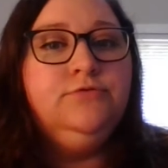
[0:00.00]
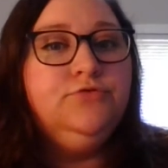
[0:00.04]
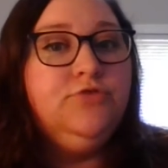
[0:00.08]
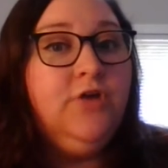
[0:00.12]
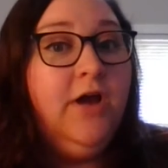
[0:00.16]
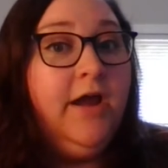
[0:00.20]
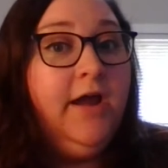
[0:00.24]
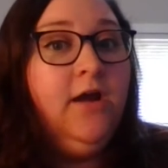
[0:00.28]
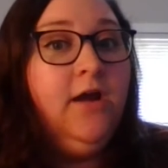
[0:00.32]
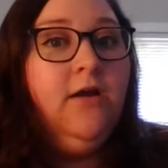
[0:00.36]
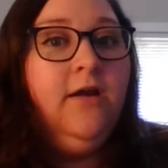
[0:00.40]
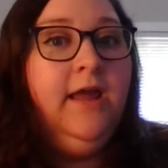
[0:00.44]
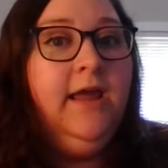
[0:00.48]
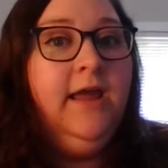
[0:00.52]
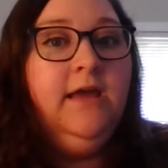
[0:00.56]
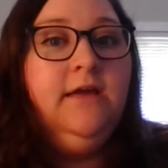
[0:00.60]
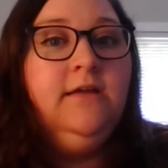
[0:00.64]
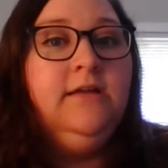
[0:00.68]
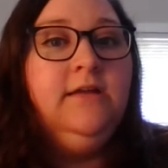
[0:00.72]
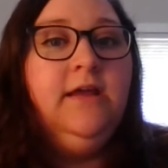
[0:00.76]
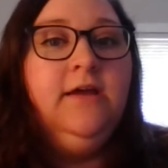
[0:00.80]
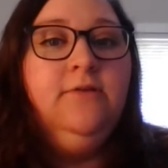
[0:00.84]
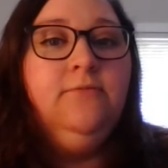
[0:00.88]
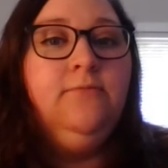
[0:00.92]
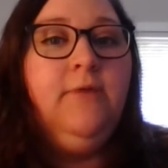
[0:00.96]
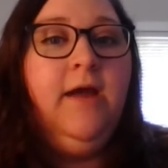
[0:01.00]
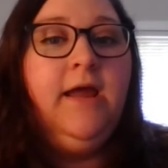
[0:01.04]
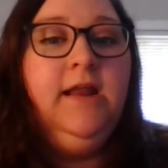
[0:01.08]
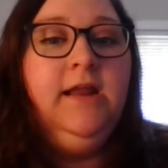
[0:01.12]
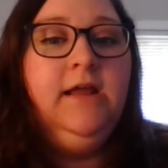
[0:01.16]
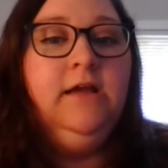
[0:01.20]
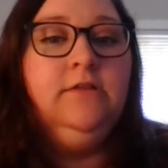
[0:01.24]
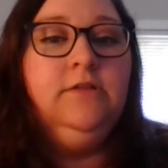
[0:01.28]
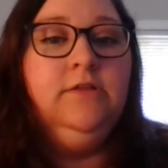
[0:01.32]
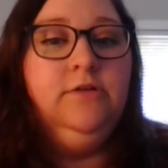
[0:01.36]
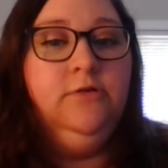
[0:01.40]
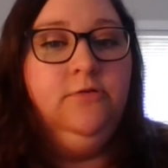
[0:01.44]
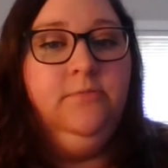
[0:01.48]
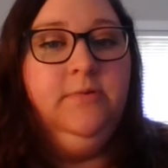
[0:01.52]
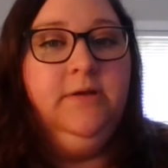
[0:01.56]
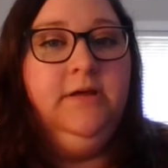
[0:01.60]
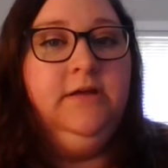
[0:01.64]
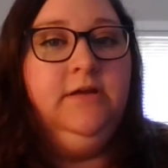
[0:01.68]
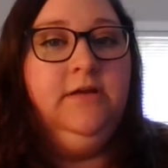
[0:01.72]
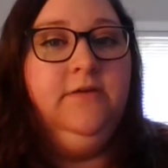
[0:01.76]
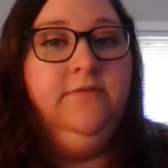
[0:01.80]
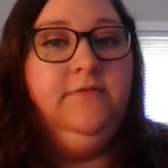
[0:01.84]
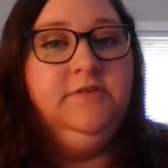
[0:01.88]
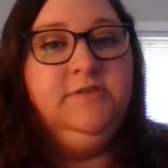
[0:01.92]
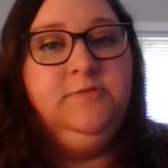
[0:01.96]
try our hand at writing a little
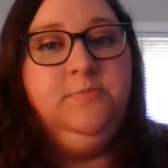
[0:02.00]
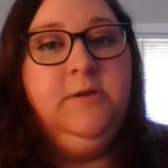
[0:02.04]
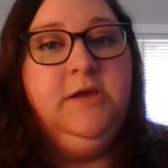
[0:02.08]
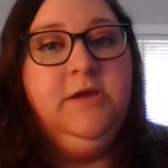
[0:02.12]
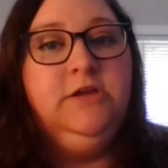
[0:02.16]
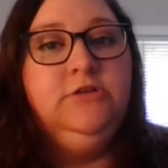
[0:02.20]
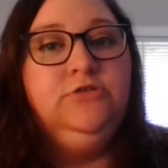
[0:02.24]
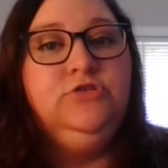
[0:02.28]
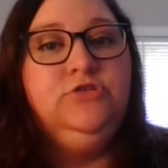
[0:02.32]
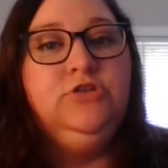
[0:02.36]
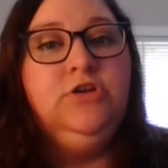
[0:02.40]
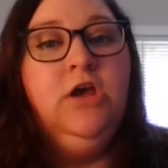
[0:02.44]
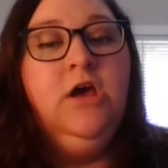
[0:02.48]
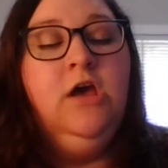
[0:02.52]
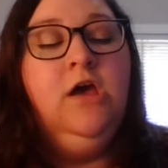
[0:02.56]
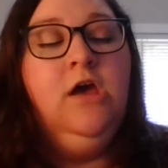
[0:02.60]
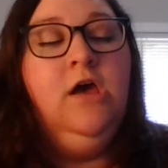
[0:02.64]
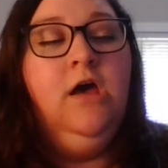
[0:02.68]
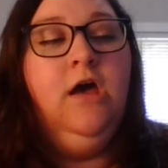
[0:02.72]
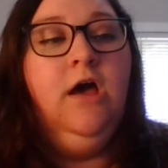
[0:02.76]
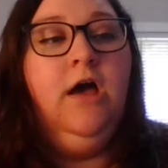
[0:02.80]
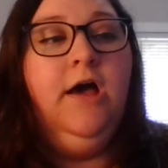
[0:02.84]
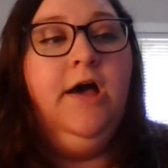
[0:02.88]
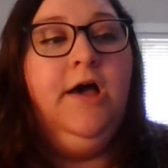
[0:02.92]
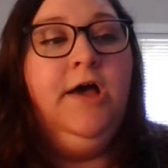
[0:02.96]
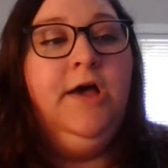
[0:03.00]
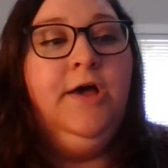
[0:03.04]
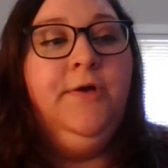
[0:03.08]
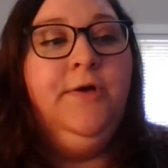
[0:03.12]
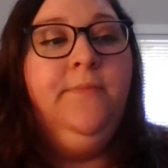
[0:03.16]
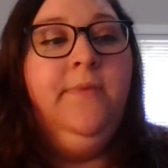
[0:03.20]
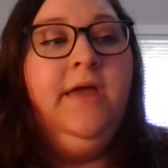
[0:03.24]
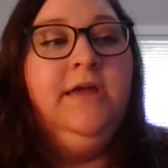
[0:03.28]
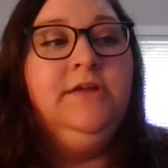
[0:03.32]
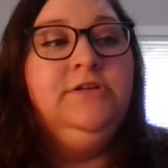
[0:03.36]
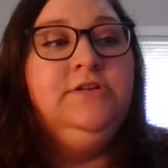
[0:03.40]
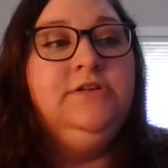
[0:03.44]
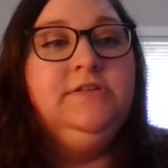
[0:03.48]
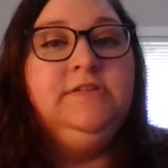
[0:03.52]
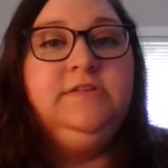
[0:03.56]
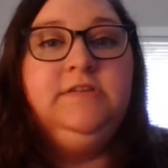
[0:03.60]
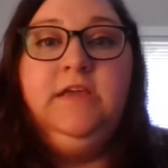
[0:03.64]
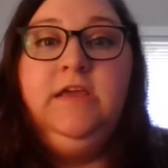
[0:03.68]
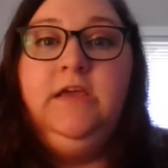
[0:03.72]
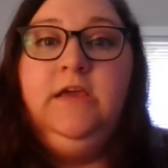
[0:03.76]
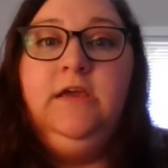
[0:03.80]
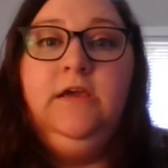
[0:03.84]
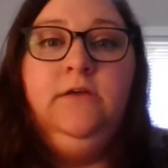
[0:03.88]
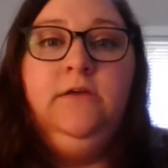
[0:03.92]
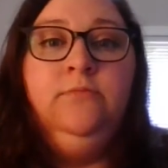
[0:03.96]
bit of a speech, and just
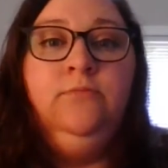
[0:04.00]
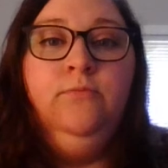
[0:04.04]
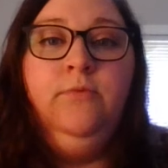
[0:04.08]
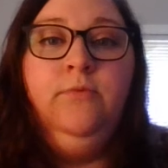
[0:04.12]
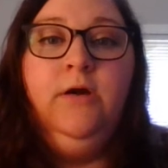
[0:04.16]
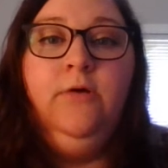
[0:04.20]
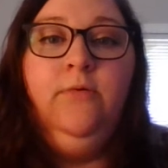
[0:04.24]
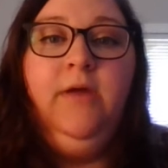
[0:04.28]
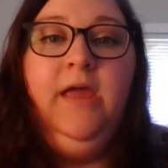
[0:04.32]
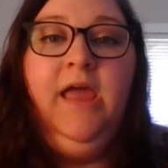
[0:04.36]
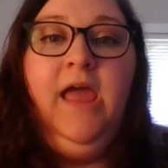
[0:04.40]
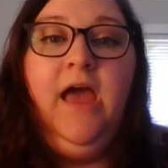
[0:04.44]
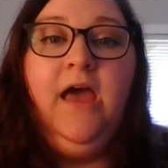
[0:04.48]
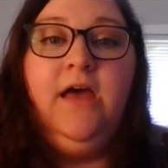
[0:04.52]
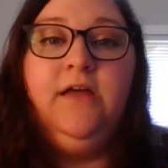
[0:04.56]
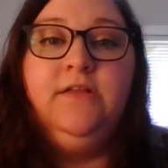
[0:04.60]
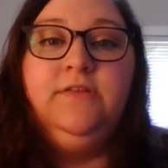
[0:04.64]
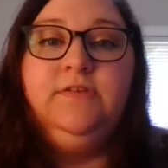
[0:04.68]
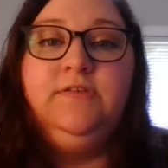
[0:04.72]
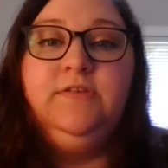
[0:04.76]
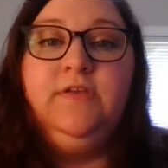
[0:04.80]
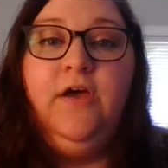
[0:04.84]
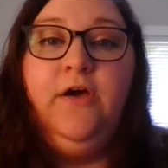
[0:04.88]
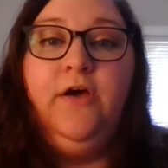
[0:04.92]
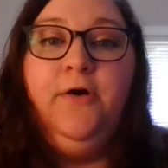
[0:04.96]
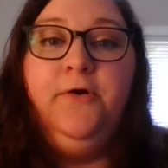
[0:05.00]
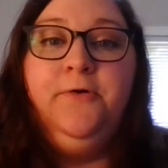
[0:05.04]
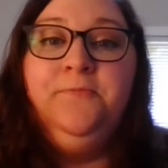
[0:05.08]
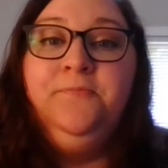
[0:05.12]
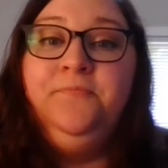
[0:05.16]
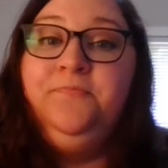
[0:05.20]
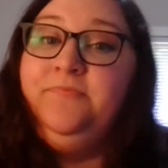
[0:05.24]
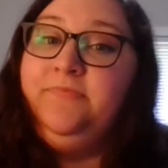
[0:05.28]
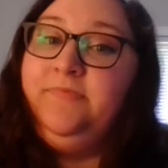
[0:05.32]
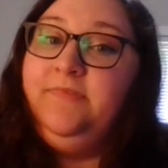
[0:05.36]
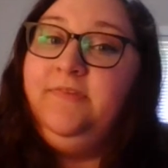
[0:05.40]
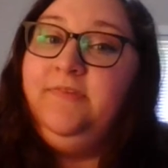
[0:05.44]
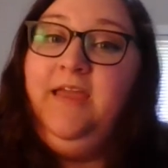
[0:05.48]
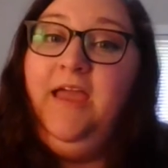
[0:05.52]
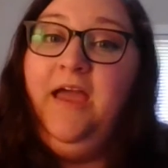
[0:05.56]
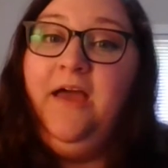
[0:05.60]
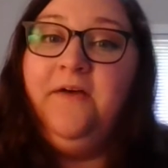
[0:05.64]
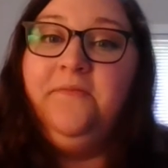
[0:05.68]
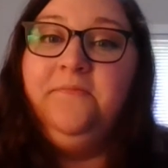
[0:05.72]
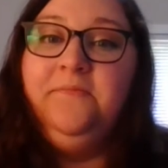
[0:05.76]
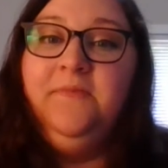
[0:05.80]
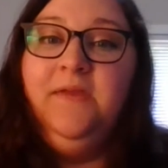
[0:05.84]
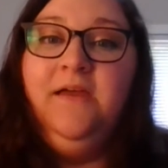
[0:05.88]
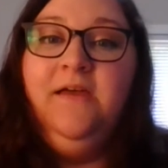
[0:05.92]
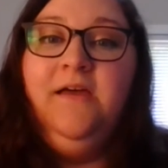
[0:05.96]
see where we get. So yeah.